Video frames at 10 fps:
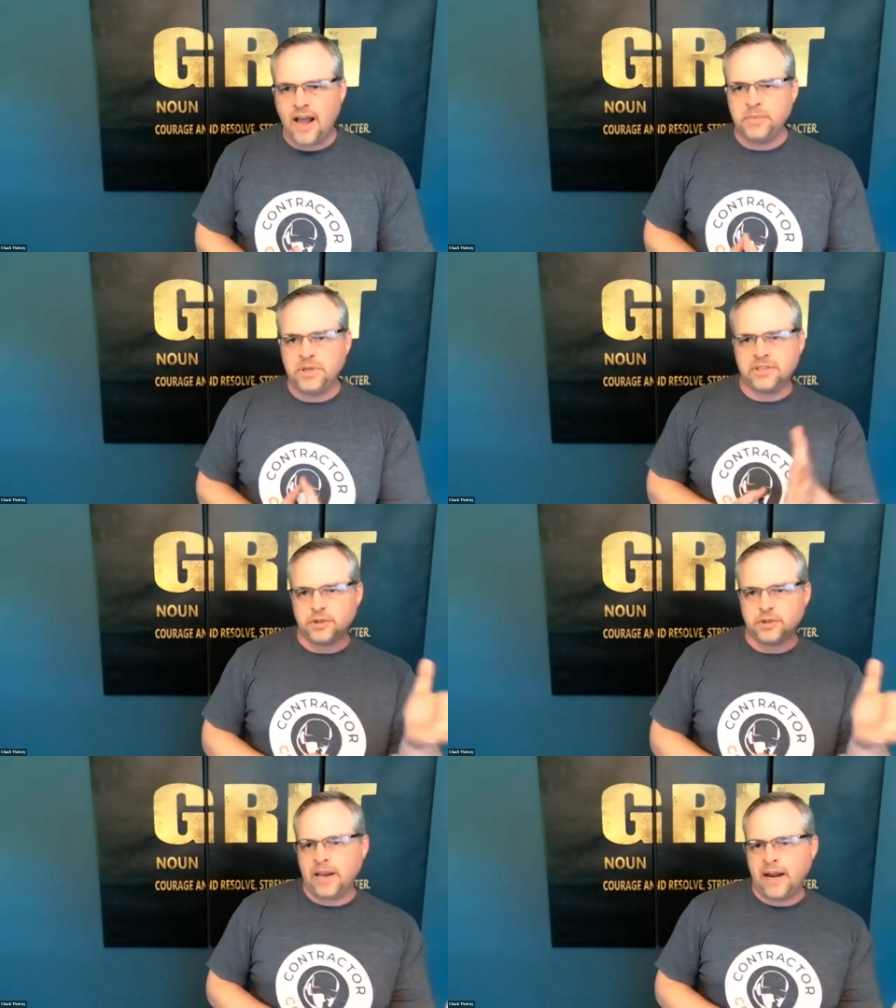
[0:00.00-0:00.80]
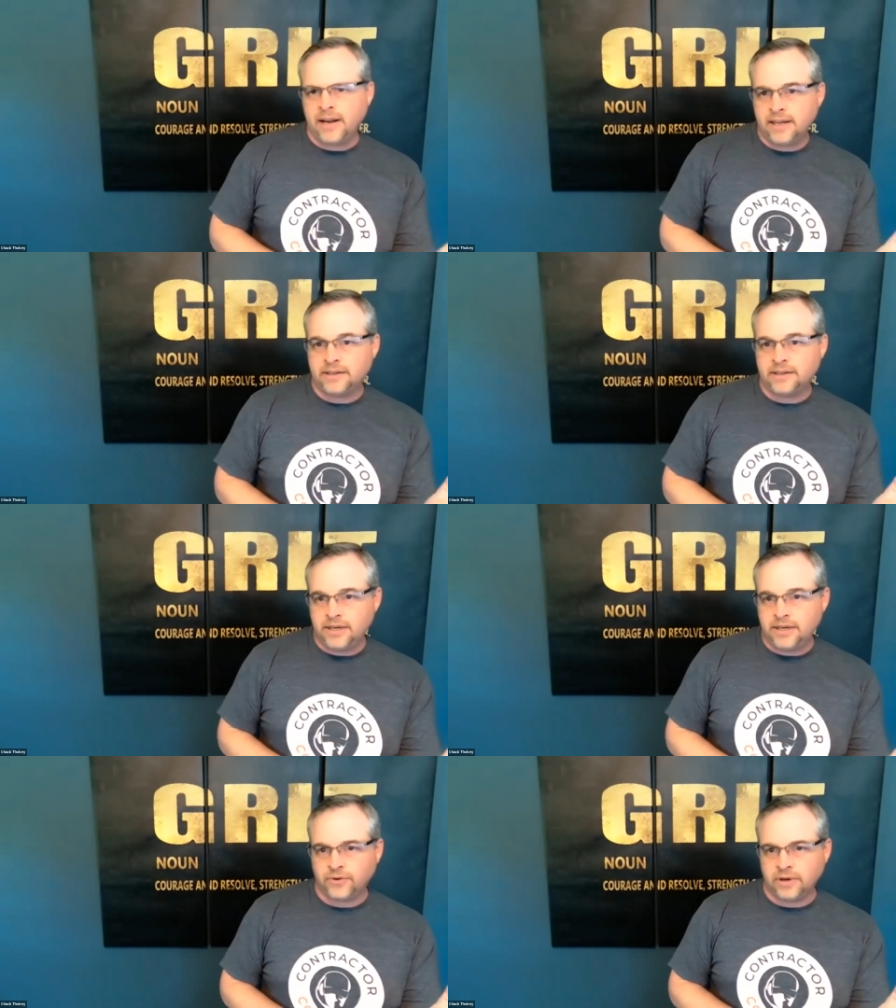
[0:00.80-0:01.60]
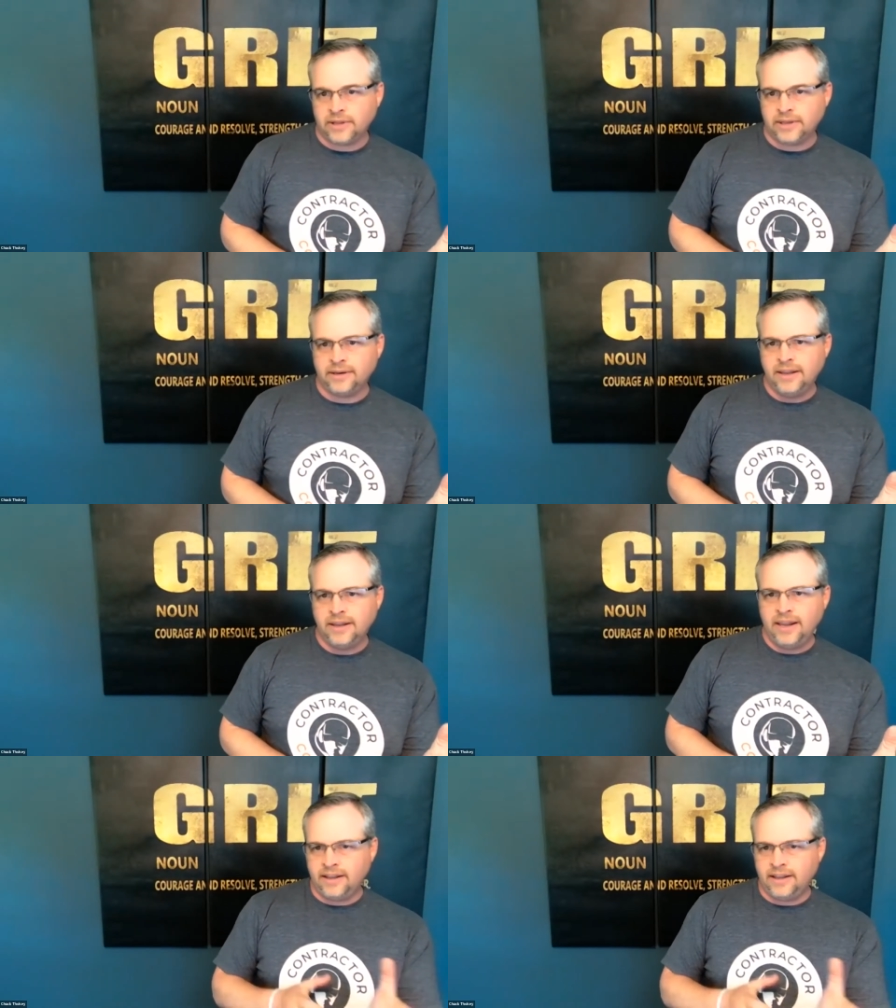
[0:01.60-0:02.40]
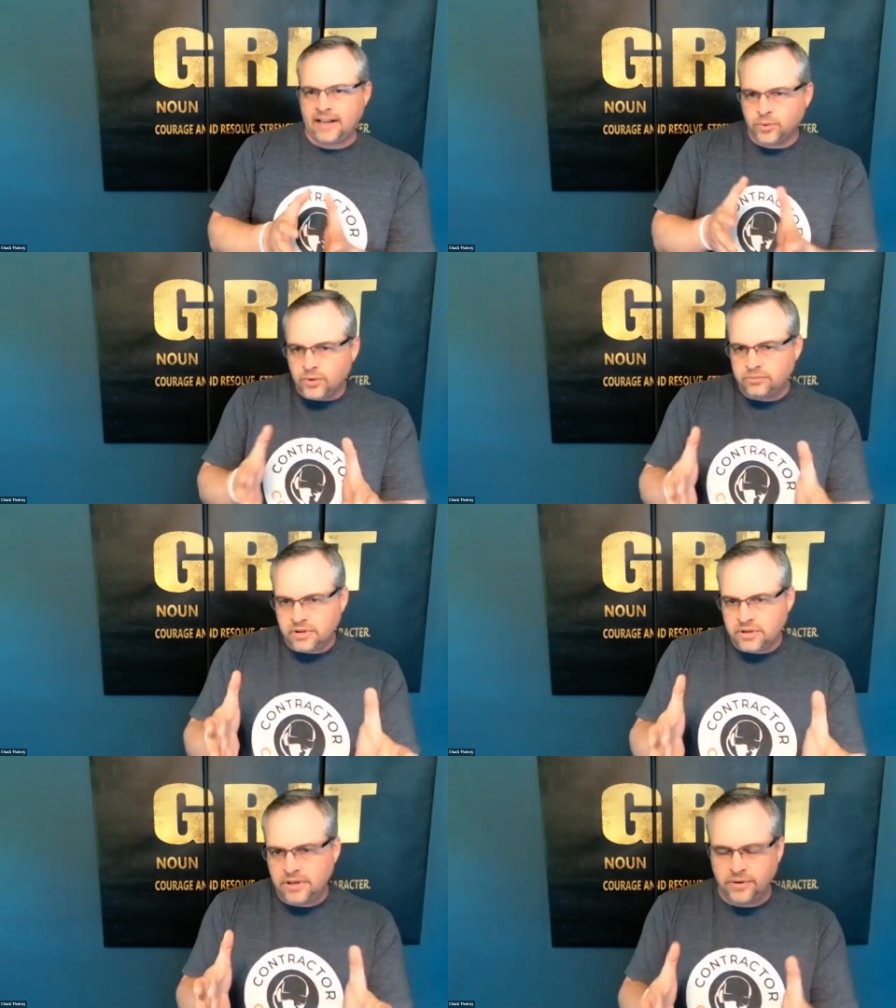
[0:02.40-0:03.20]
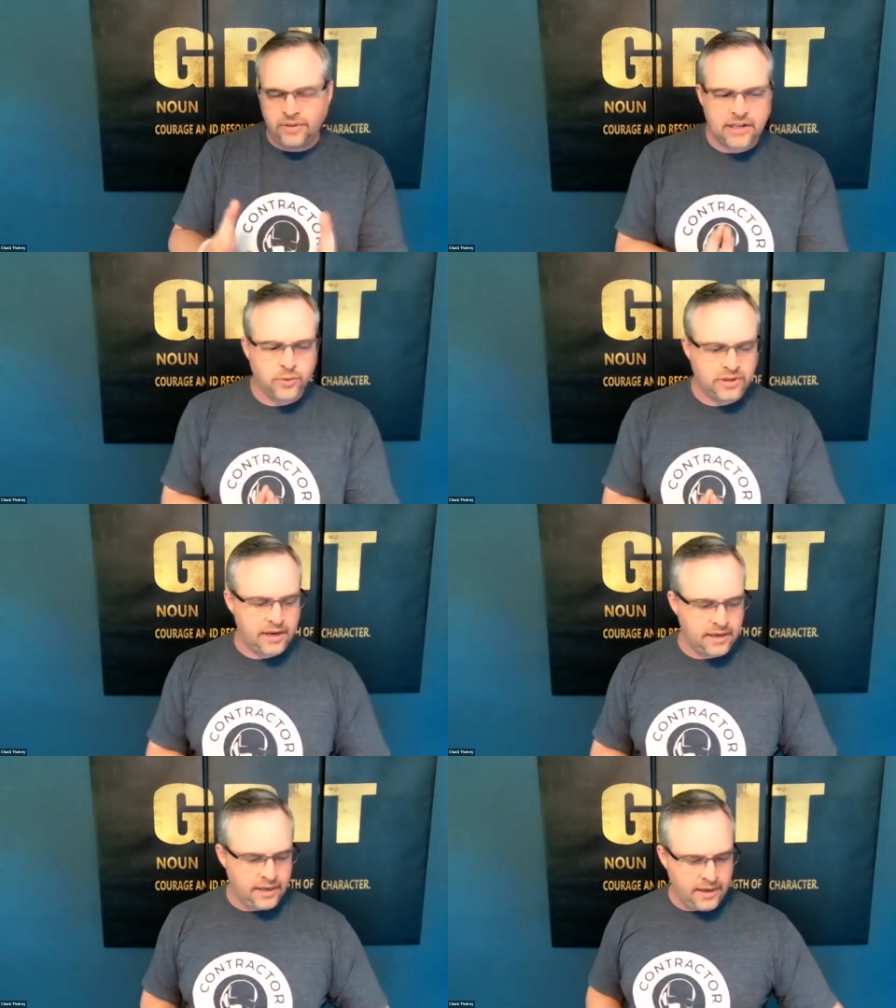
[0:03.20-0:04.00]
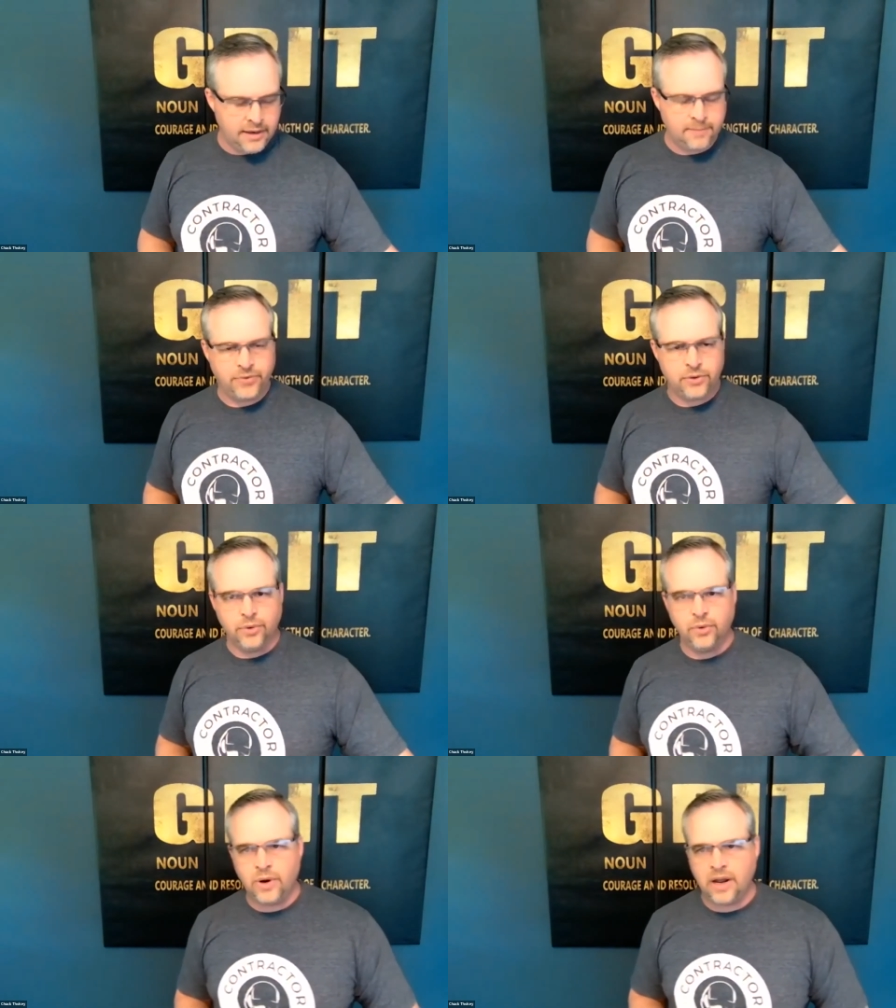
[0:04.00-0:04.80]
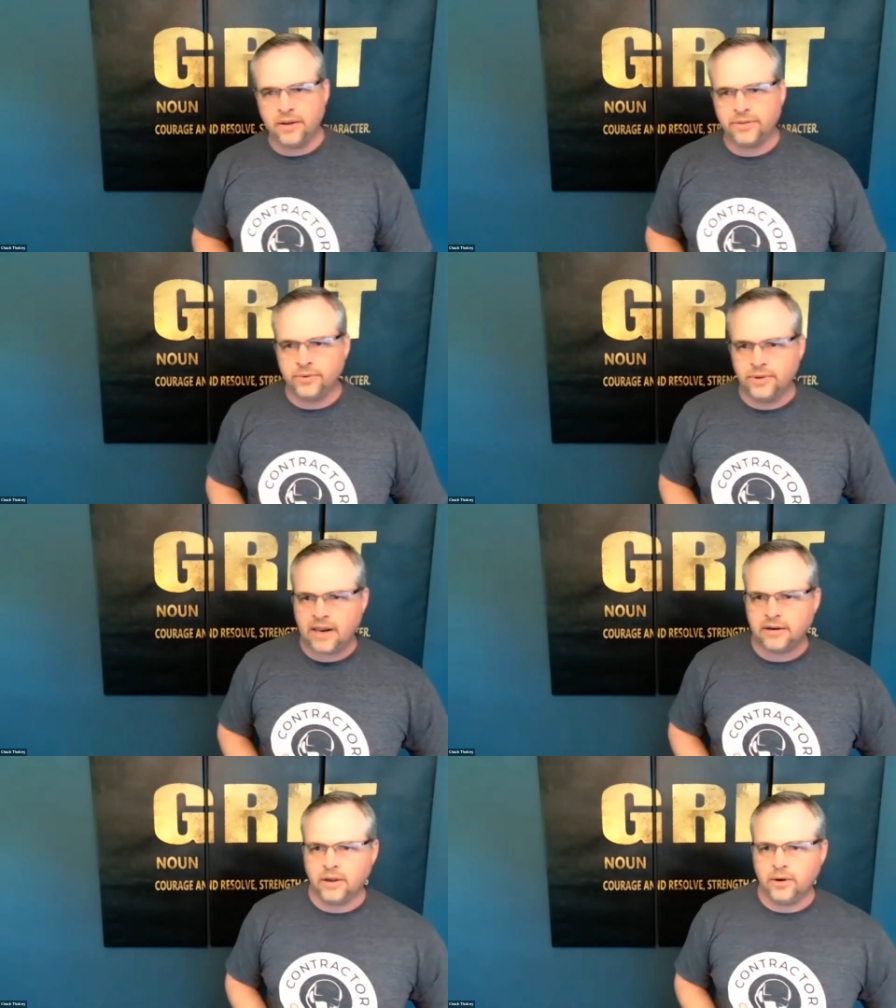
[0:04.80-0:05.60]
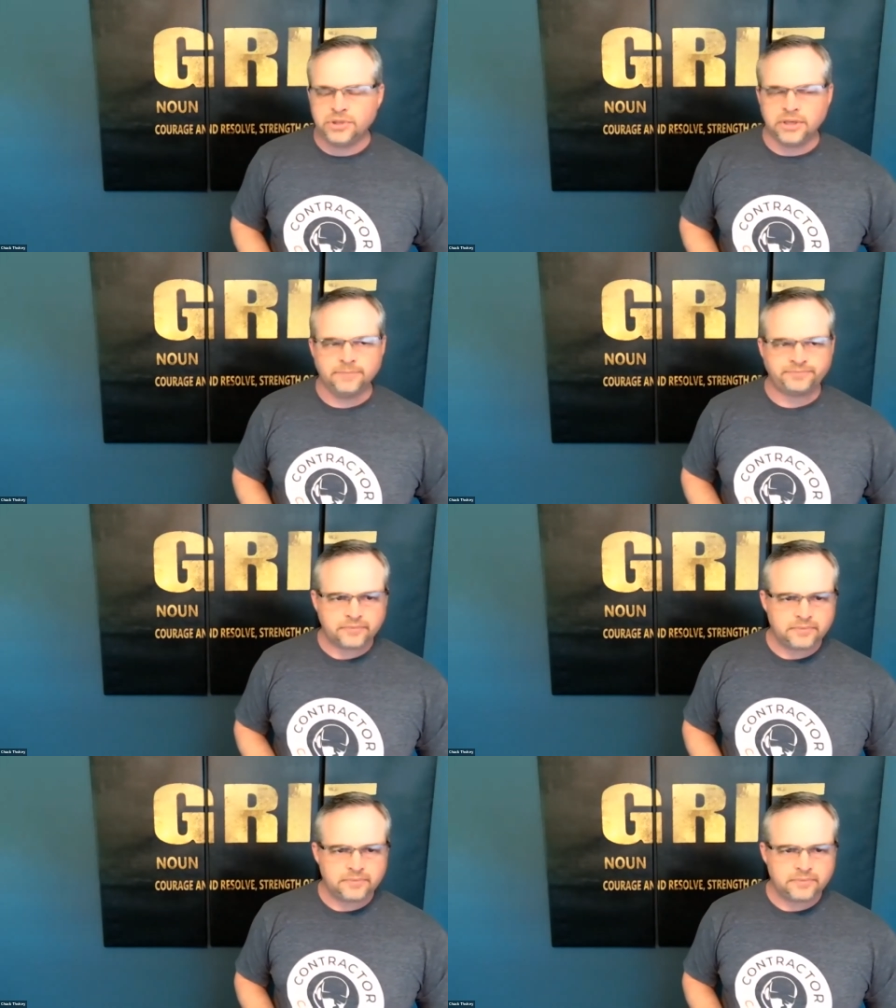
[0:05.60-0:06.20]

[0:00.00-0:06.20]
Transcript: I'm just explaining it differently. And that's what they get through that coaching.